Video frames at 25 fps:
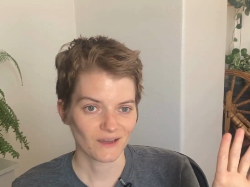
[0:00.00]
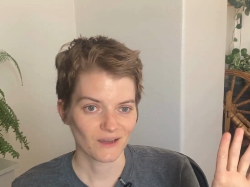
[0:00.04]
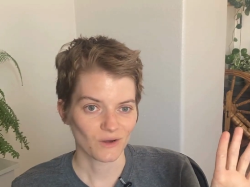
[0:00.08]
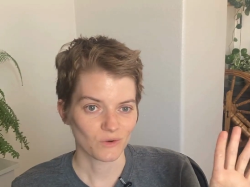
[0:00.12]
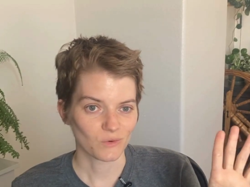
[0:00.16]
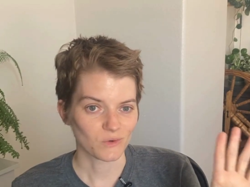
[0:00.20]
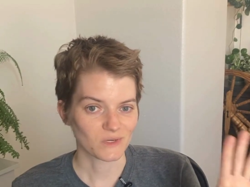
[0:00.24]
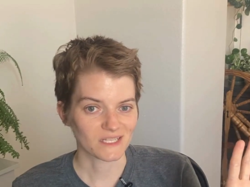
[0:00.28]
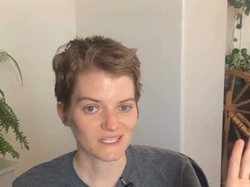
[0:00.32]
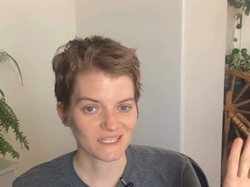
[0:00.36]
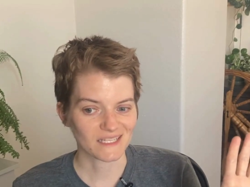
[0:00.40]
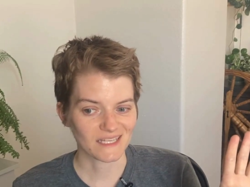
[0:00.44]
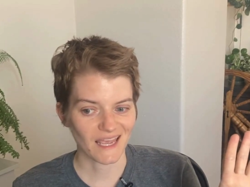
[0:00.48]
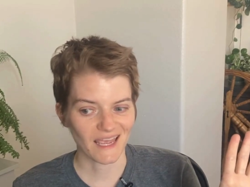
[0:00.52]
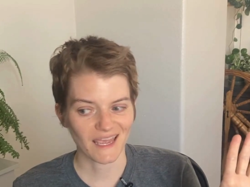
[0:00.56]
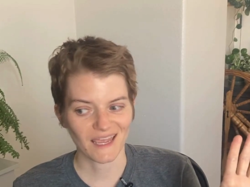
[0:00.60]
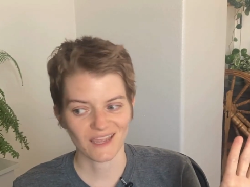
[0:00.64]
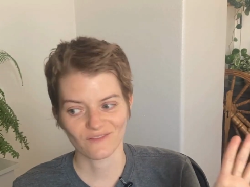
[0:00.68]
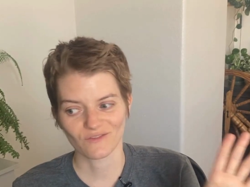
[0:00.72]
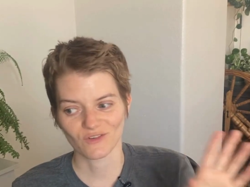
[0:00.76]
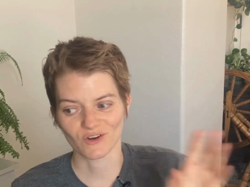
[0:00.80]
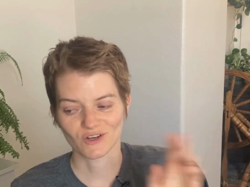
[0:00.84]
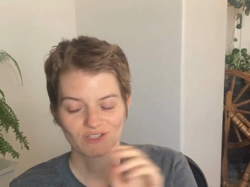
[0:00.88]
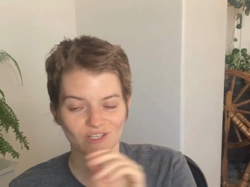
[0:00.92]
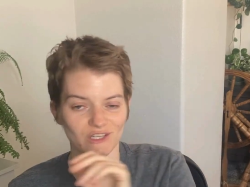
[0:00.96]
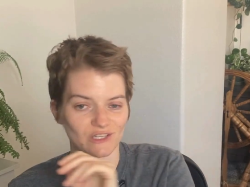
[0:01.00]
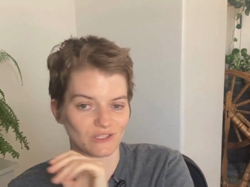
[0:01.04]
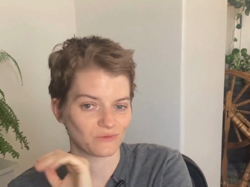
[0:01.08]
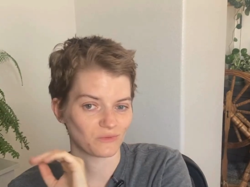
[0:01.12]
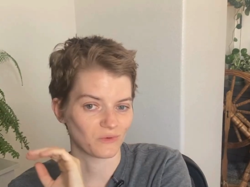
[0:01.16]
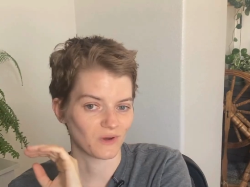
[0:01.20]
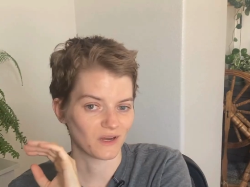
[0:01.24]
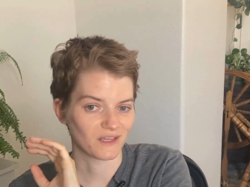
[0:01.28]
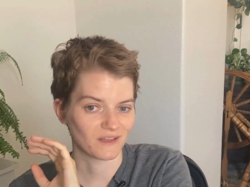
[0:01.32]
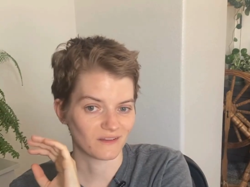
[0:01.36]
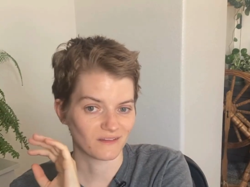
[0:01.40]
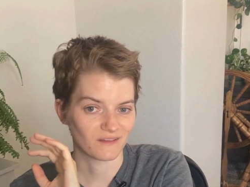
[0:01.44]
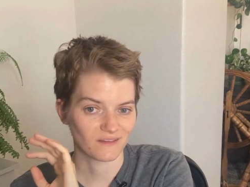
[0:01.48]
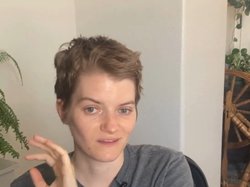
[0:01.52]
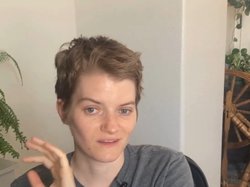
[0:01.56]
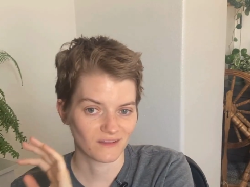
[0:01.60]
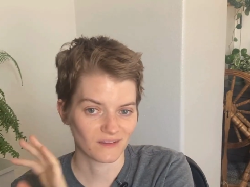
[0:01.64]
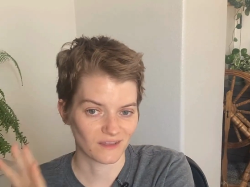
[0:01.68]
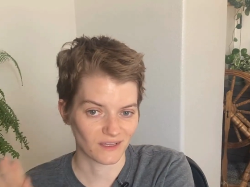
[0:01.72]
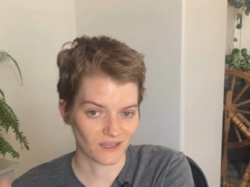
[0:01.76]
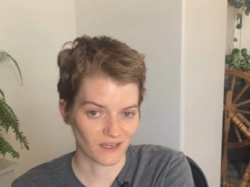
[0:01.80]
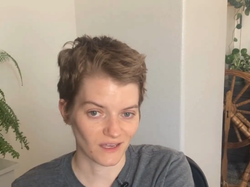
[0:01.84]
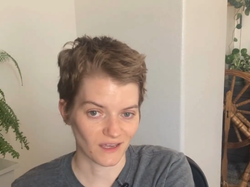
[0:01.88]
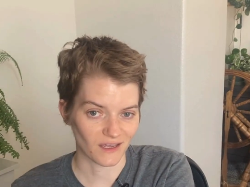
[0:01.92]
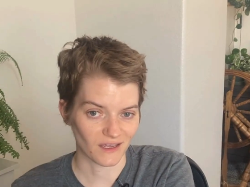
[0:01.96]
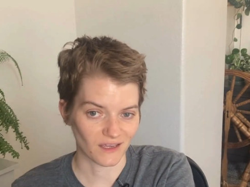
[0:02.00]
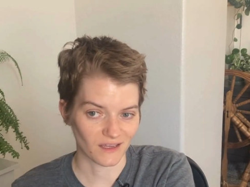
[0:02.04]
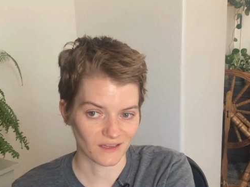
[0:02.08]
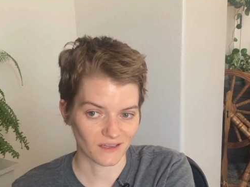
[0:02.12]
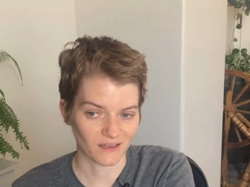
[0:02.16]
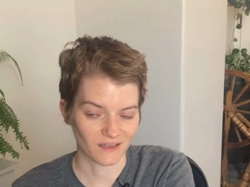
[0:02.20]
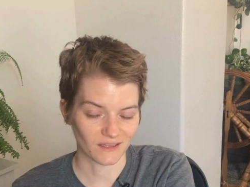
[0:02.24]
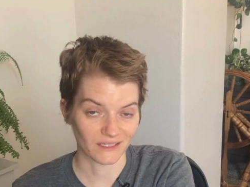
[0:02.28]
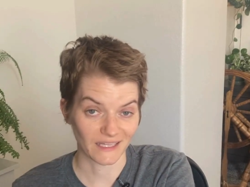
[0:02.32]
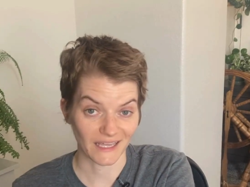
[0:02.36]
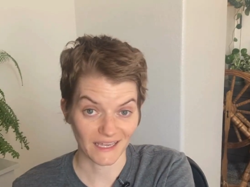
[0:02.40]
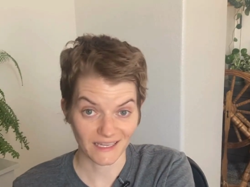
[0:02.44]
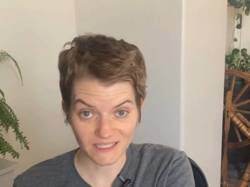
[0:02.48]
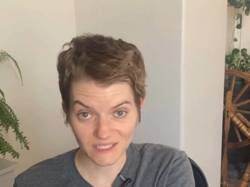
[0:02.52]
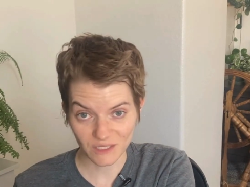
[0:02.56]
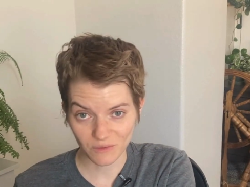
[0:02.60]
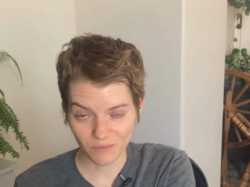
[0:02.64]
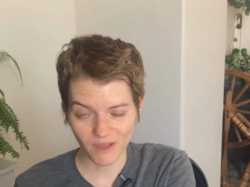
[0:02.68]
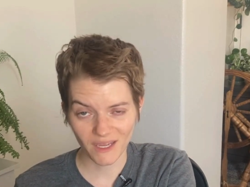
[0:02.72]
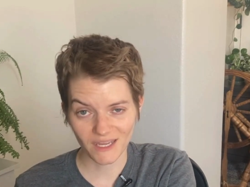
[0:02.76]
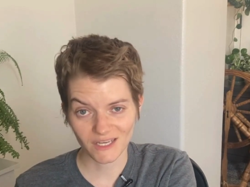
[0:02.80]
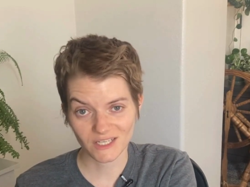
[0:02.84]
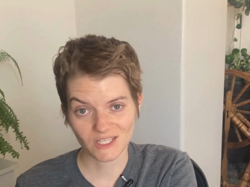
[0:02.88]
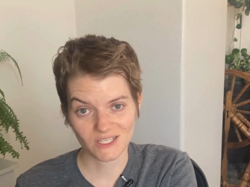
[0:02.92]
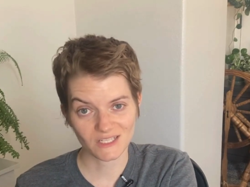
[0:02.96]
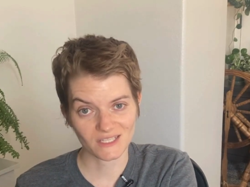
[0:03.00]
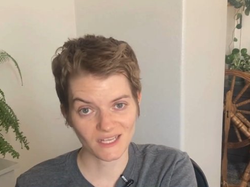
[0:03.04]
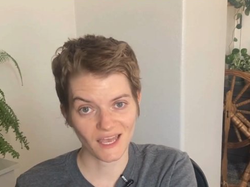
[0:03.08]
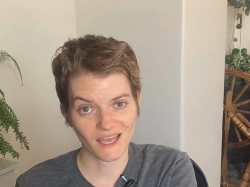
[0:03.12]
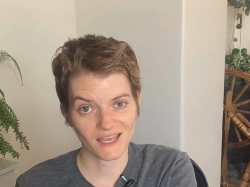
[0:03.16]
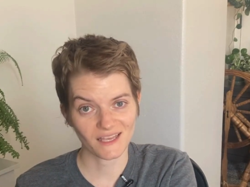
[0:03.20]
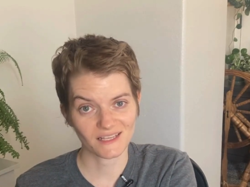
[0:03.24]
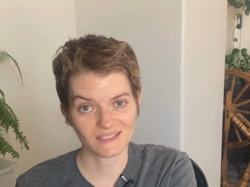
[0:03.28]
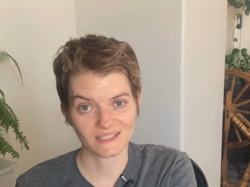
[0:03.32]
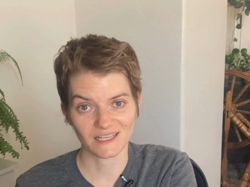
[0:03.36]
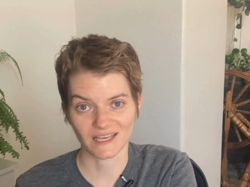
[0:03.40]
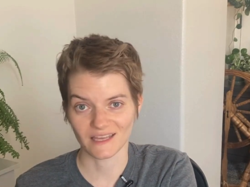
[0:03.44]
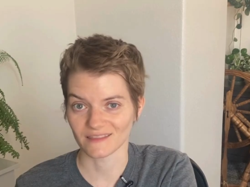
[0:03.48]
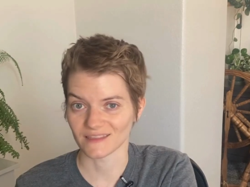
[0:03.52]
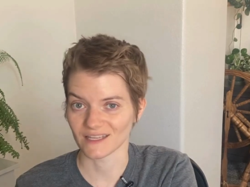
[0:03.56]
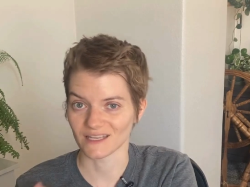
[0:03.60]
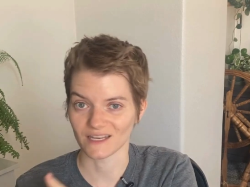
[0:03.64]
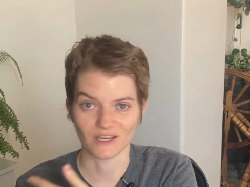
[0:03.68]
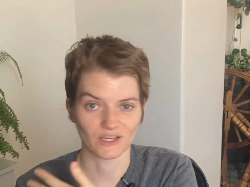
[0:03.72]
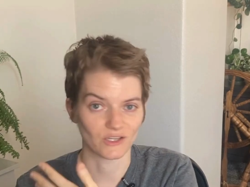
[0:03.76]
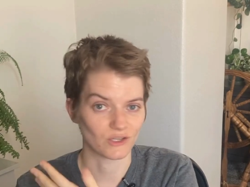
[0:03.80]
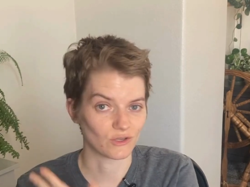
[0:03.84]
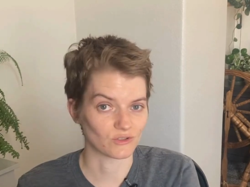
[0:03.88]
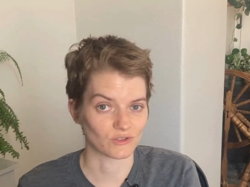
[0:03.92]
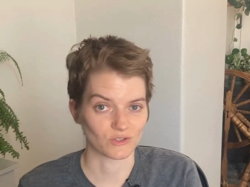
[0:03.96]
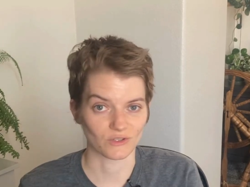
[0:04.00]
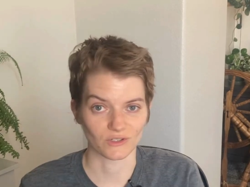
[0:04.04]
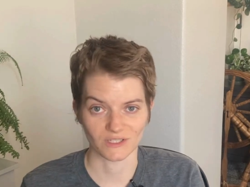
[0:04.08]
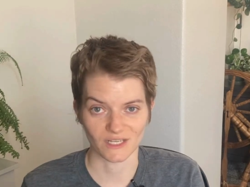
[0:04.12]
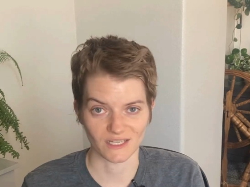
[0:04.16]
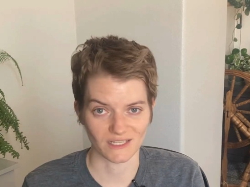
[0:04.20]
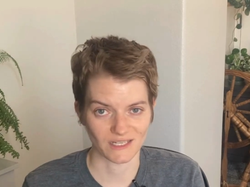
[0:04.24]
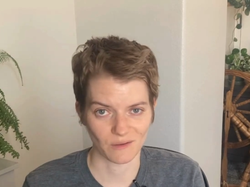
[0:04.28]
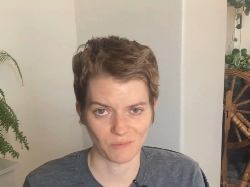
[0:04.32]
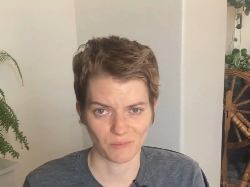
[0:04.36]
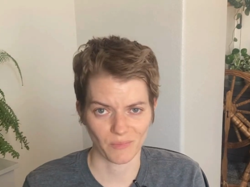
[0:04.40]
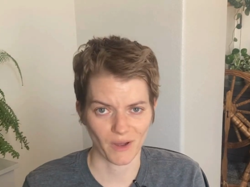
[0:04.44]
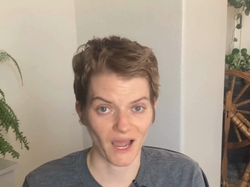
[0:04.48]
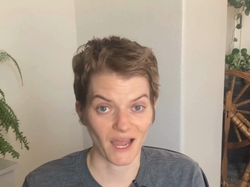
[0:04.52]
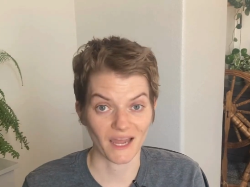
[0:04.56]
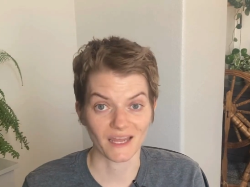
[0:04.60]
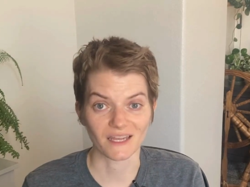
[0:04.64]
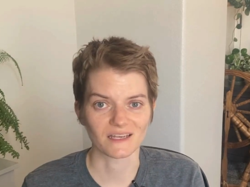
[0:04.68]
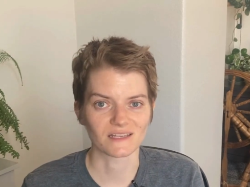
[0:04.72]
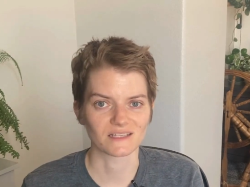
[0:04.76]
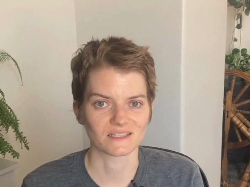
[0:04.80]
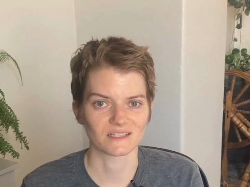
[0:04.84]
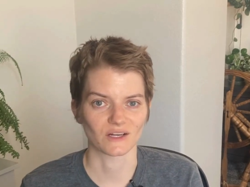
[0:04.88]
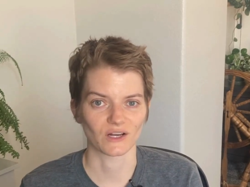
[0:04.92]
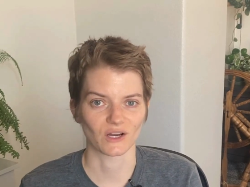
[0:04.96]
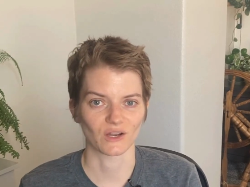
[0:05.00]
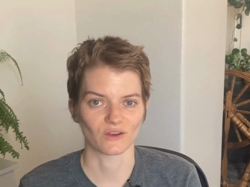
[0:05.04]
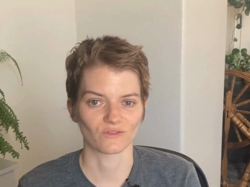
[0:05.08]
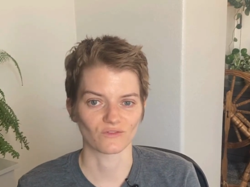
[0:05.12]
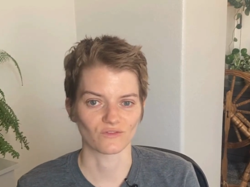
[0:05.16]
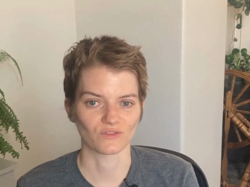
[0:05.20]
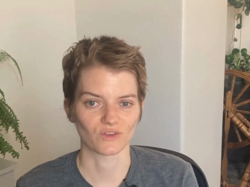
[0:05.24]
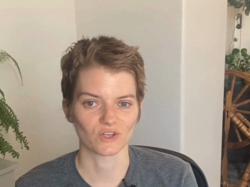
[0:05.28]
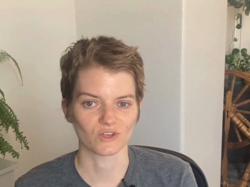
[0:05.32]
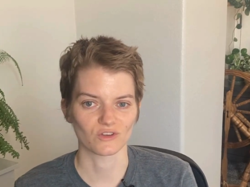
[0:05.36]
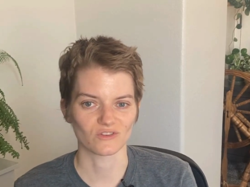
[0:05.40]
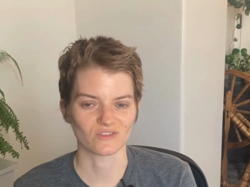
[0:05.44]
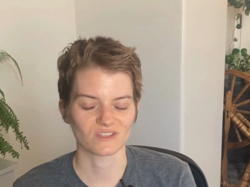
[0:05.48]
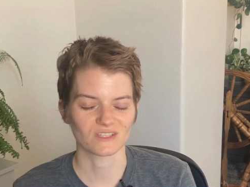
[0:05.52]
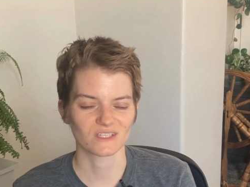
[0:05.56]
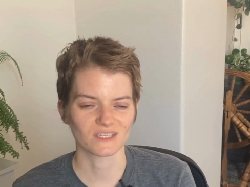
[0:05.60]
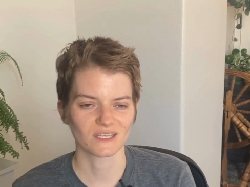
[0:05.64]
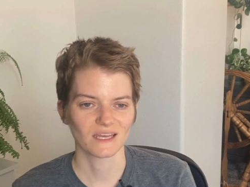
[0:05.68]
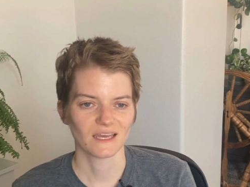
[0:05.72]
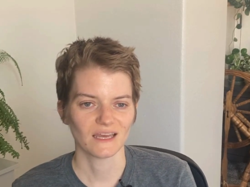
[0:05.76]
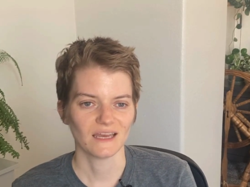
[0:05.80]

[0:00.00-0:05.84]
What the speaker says: was saying versus what the landing page says, and then the user doesn't buy because they're confused.